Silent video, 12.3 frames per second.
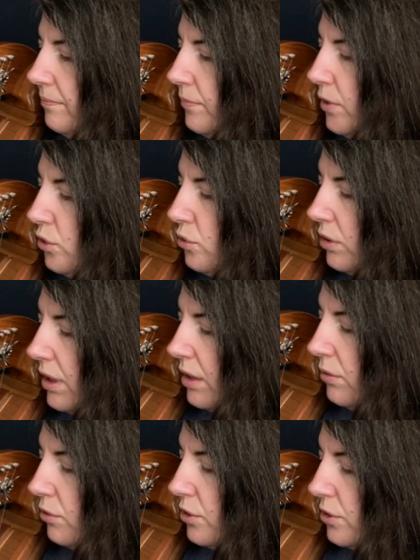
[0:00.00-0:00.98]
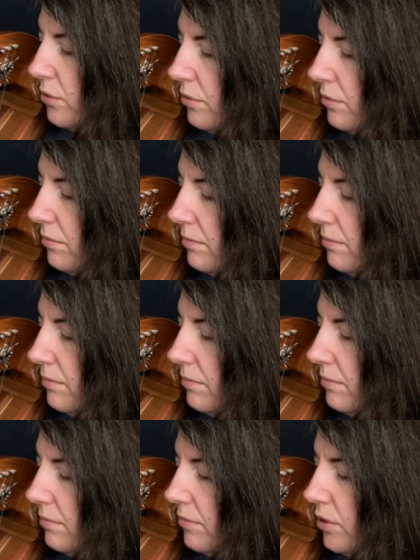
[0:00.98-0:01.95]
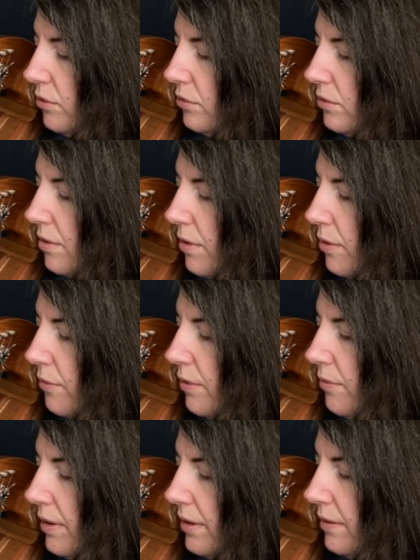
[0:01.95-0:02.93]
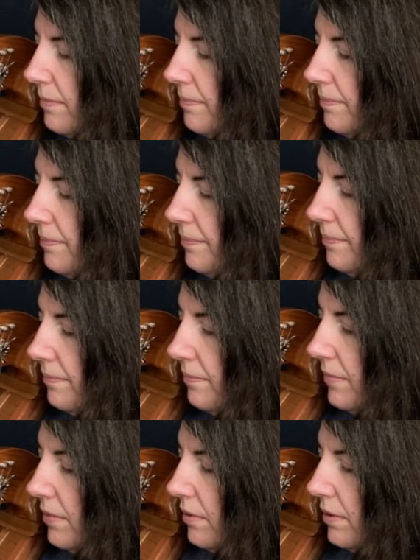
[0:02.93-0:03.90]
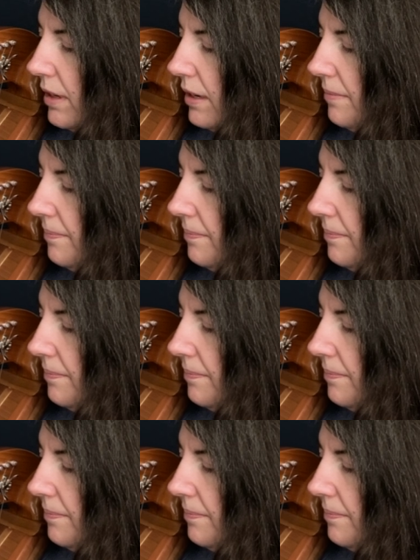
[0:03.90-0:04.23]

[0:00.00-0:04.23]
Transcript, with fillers: But you can also use 3-1. Okay?